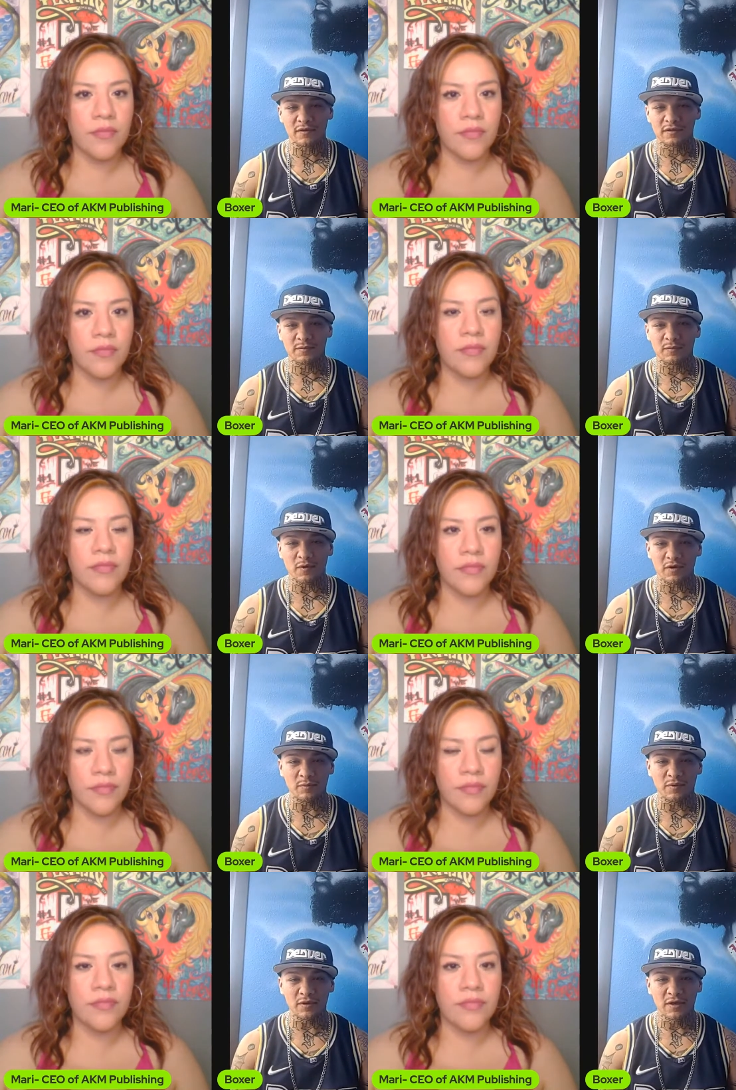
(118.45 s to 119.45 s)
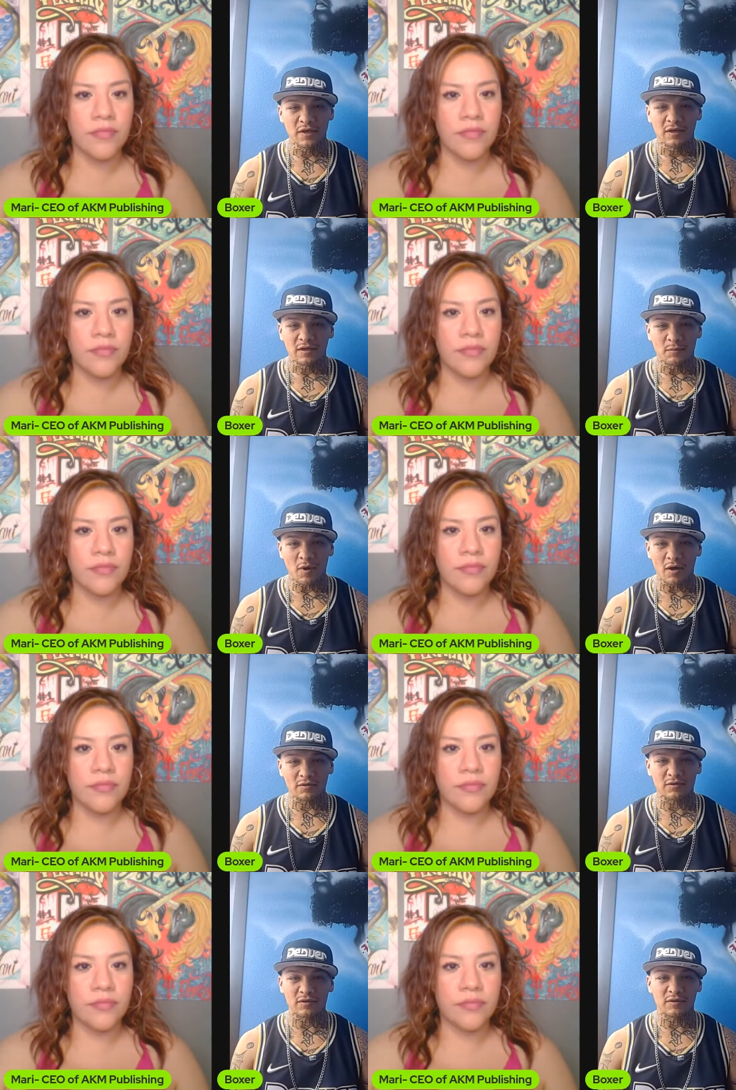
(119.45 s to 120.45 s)
Speaker 1: I just wanted to be a
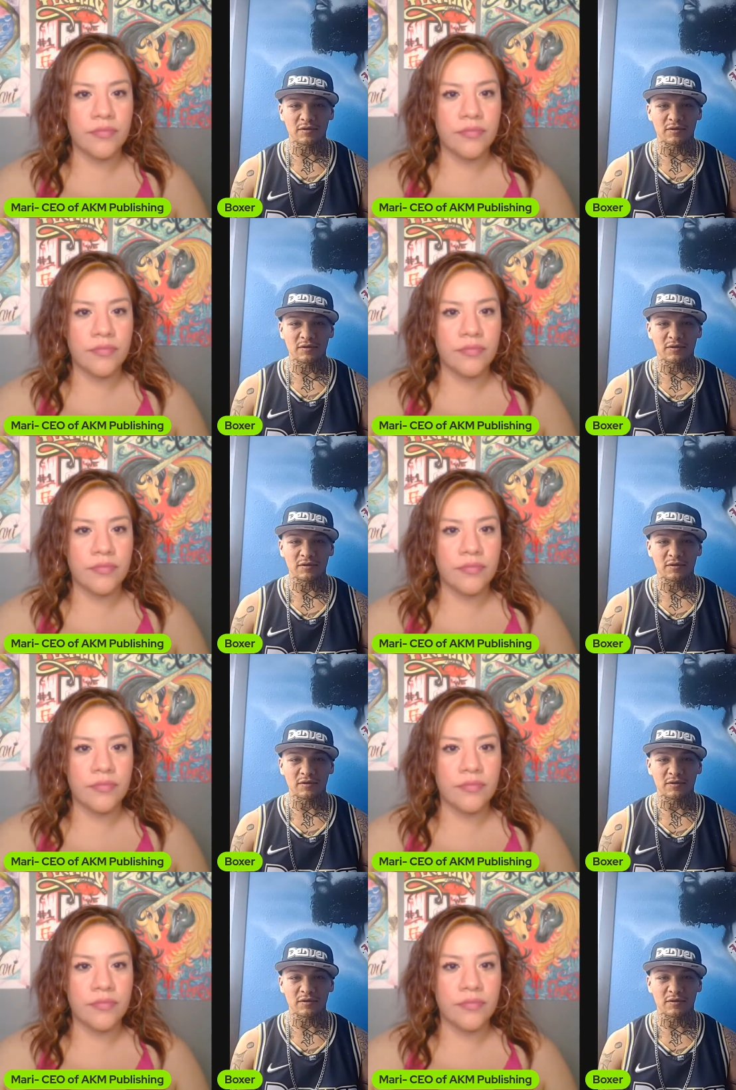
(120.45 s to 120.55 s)
boxer,